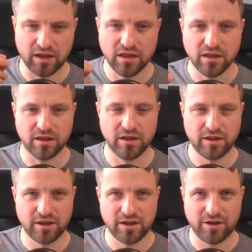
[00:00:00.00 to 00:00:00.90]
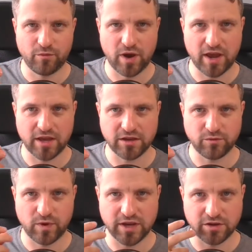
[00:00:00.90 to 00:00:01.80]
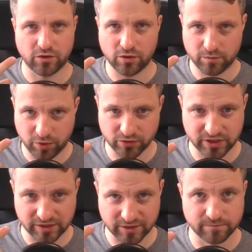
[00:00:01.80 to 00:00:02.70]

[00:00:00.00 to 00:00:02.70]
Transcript: Uh, where where you're pausing.